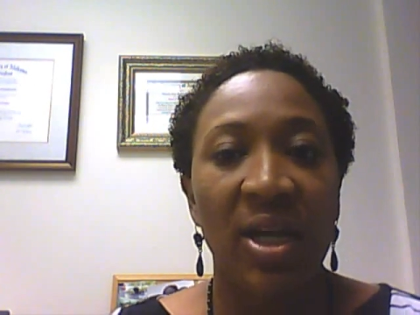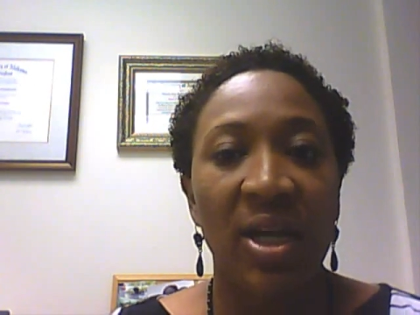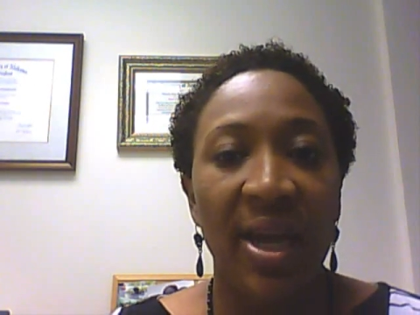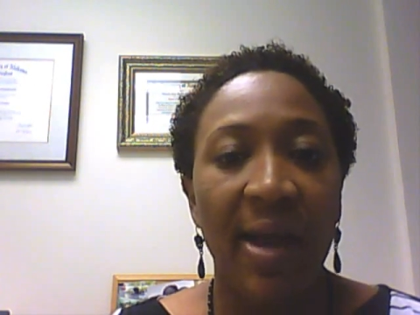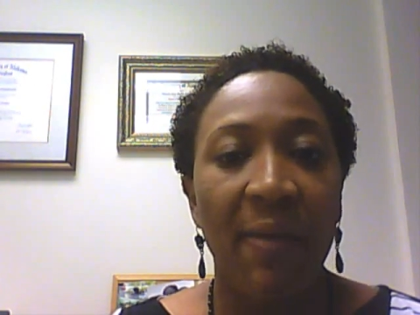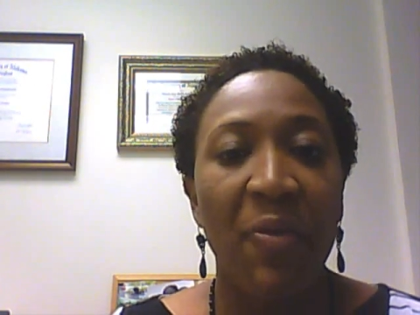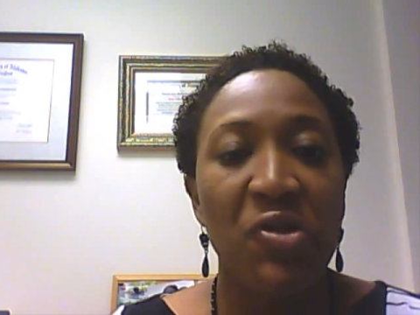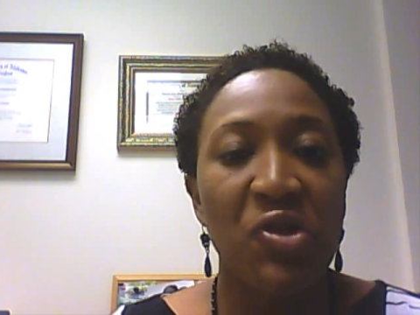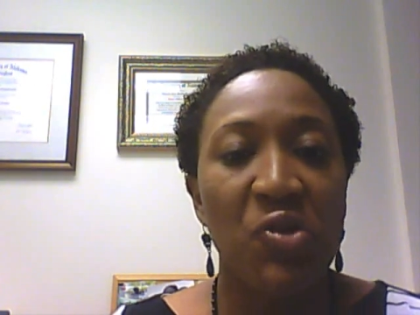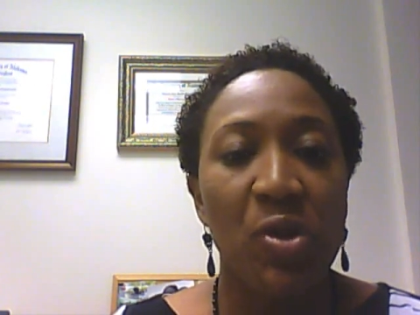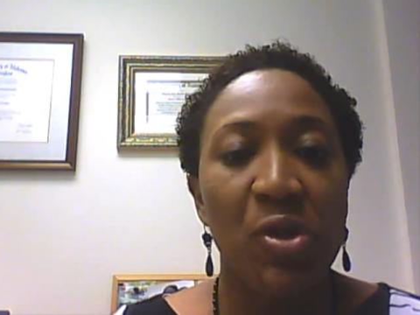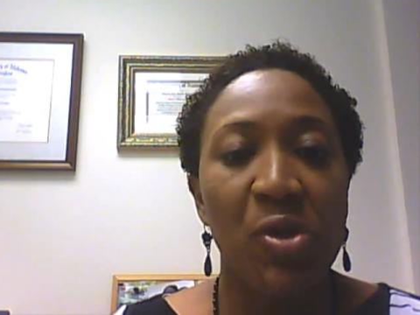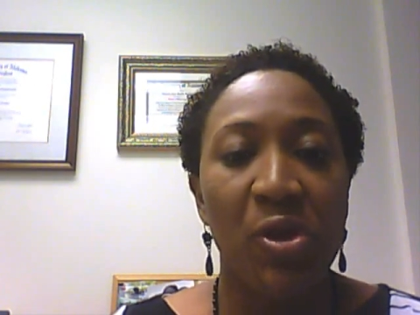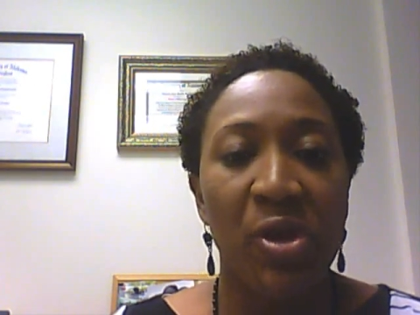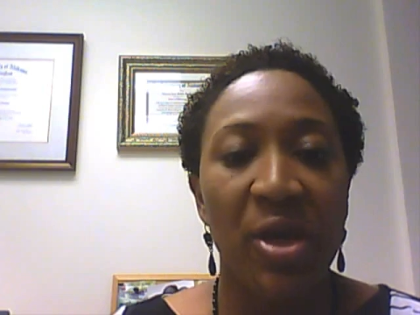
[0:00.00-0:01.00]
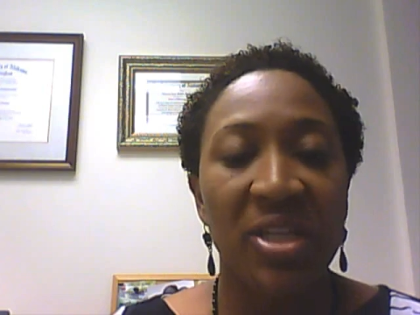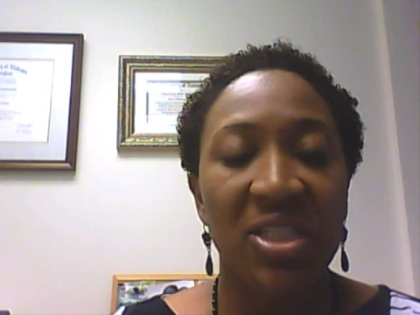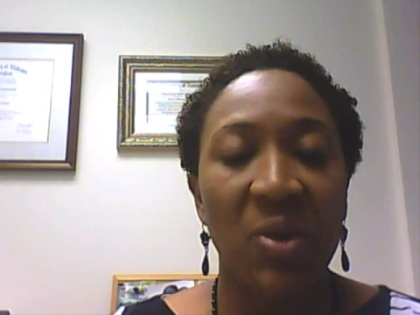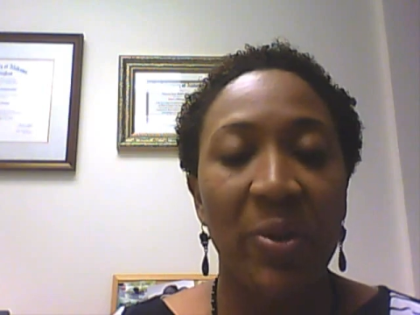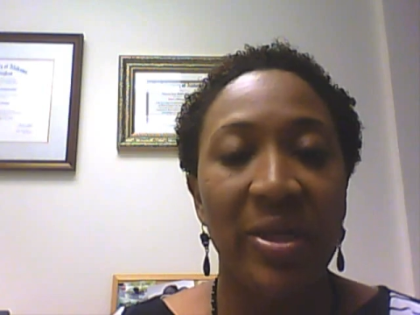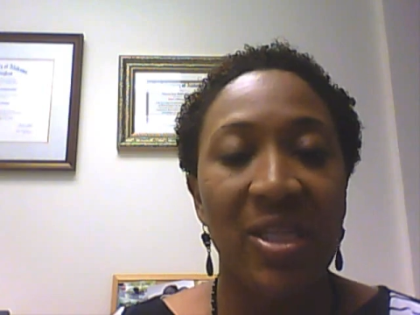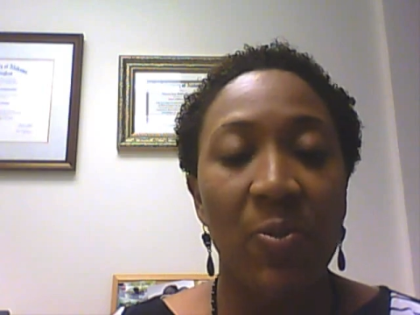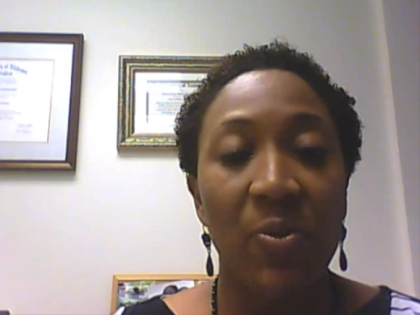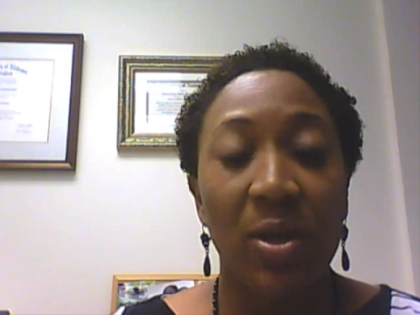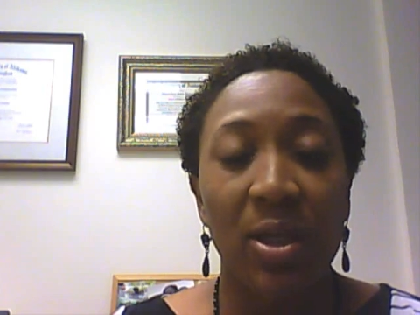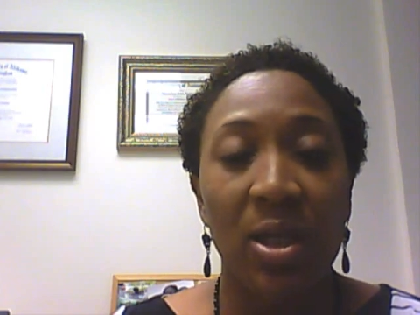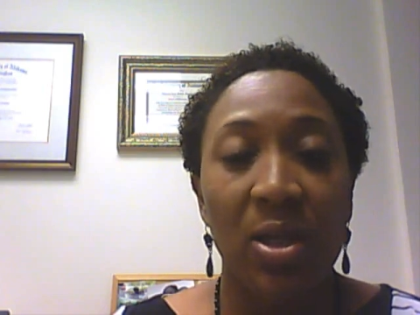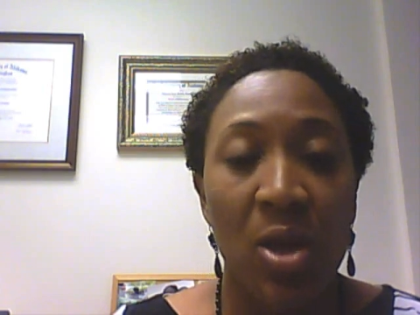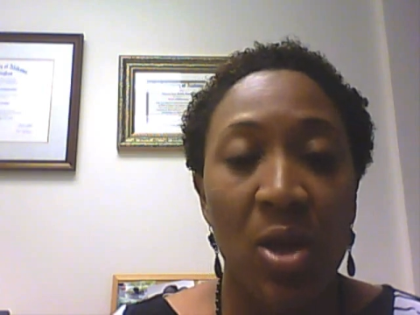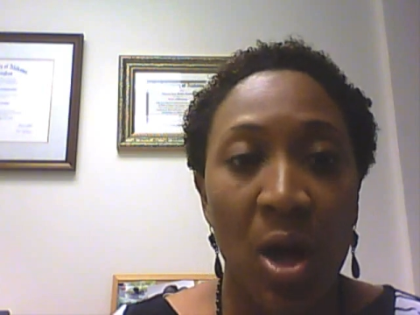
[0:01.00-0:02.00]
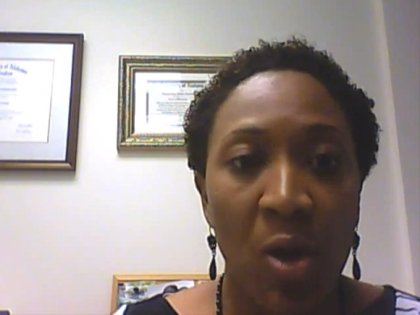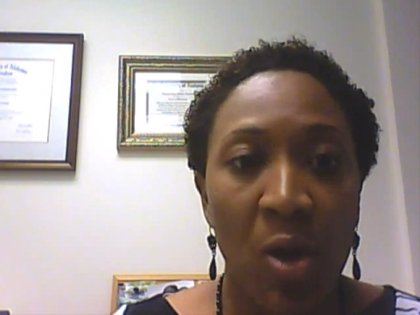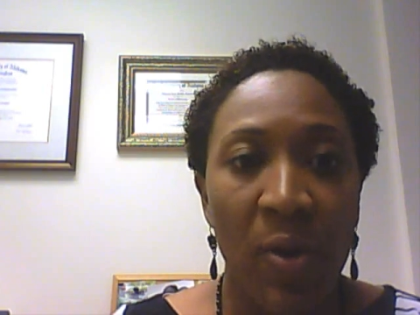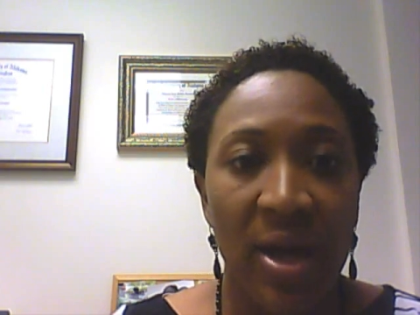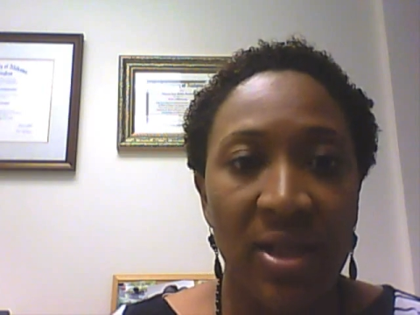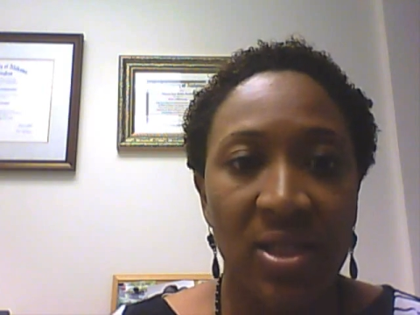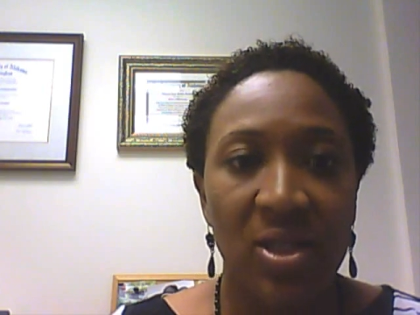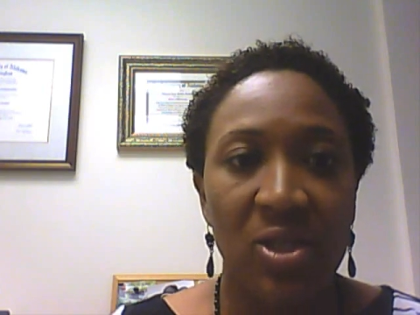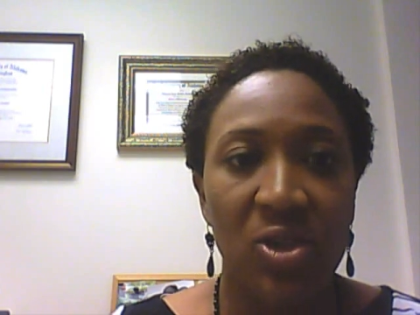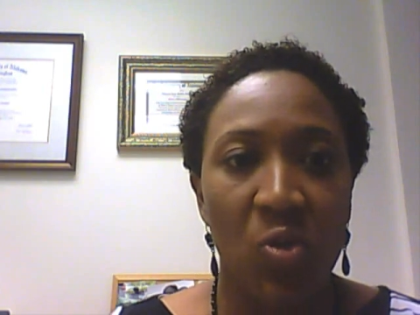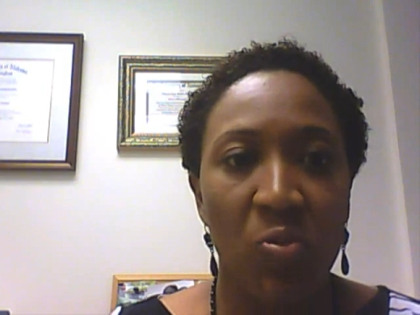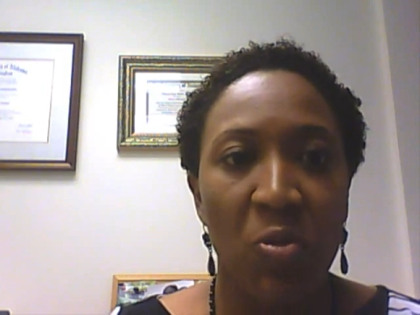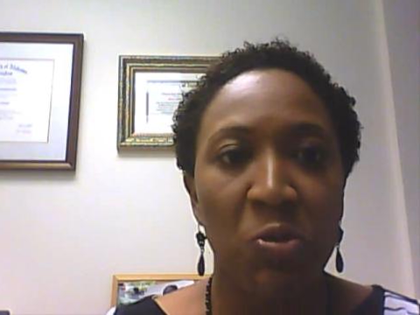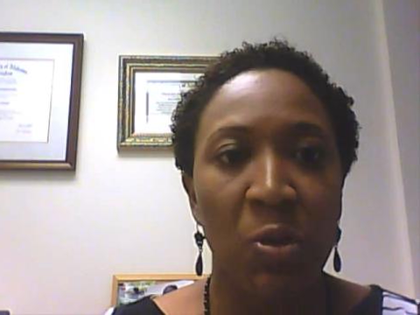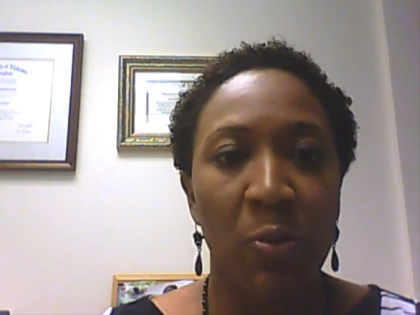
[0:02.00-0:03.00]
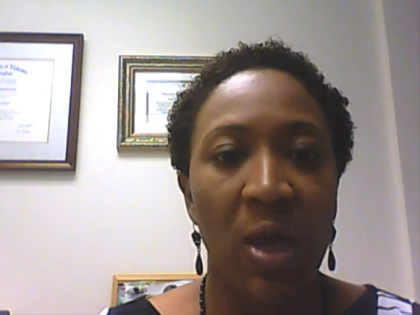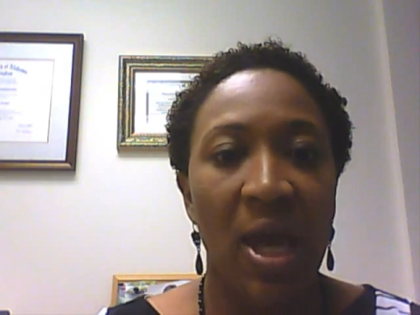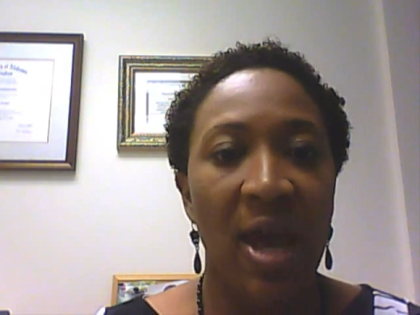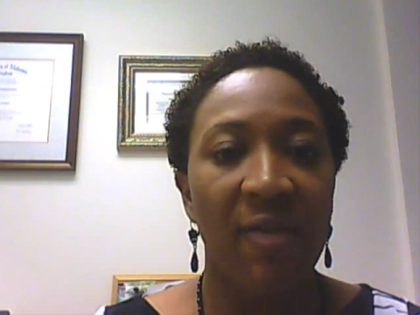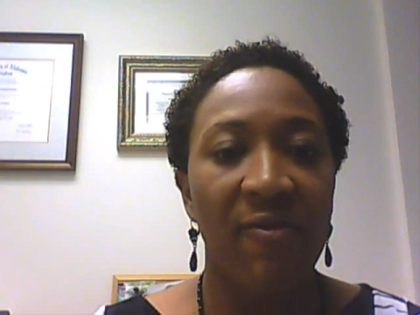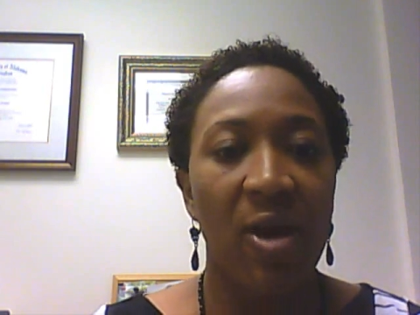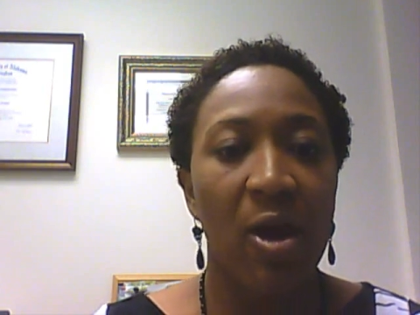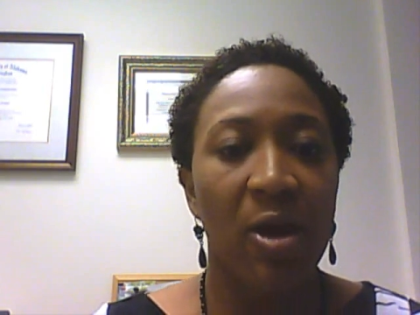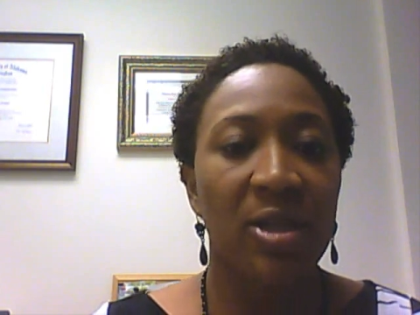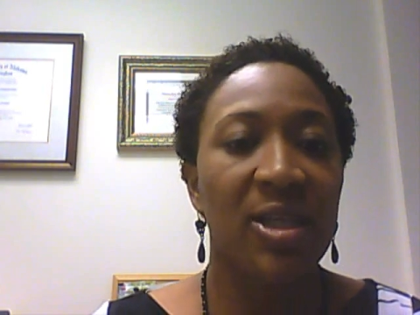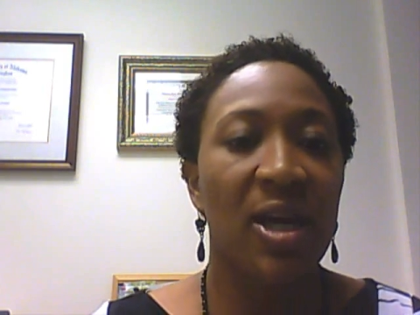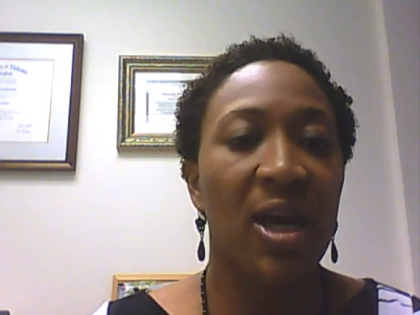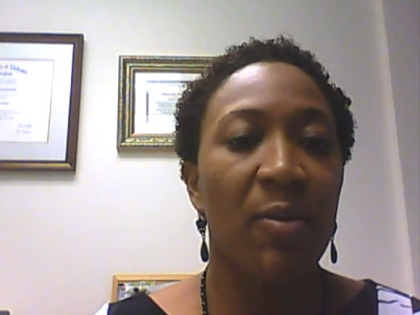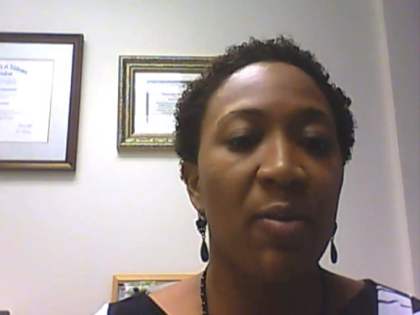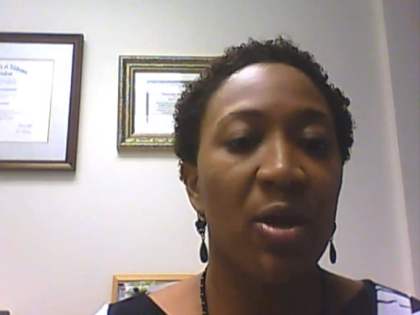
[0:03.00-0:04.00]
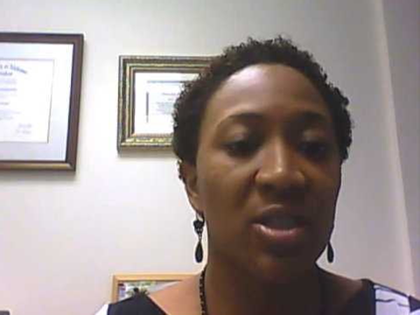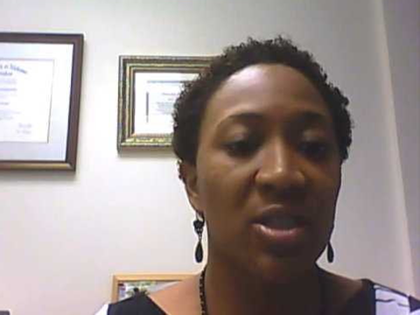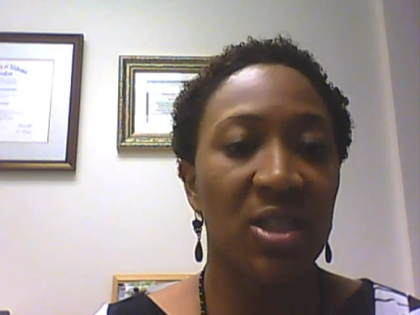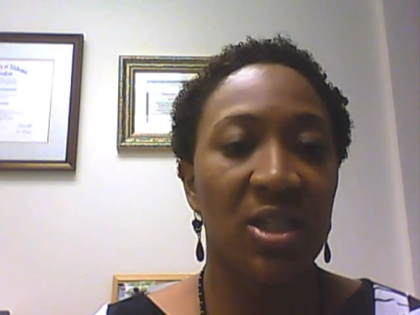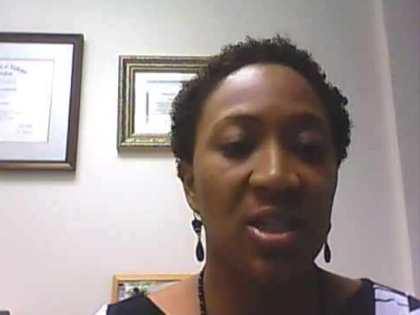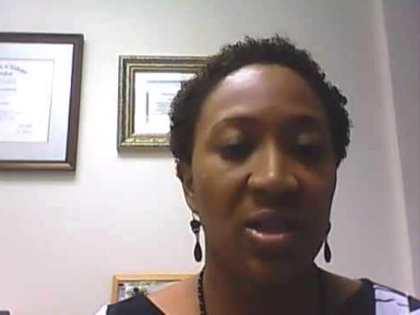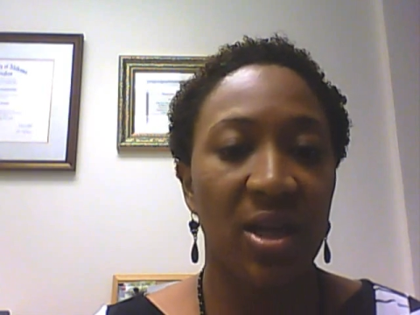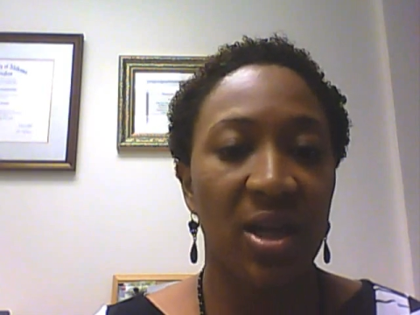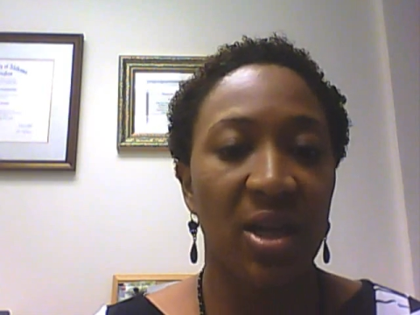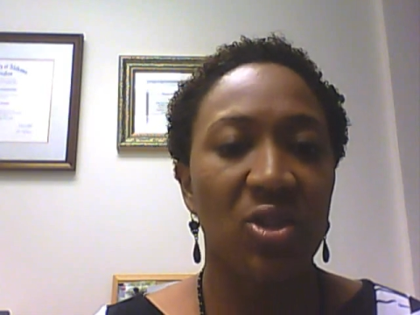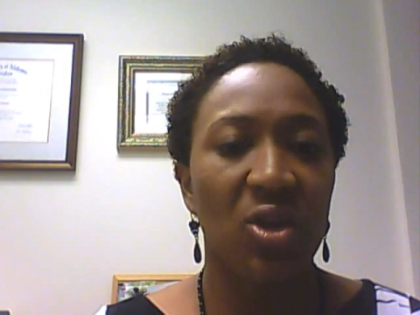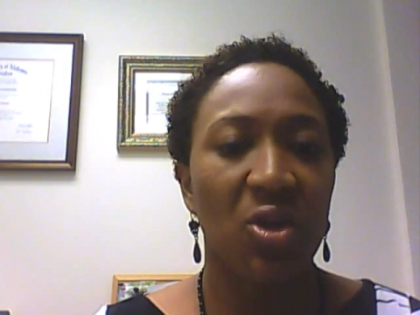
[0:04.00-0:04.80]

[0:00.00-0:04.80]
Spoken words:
Again, this is one of the things that we typically know as consumers, but we have a hard time articulating,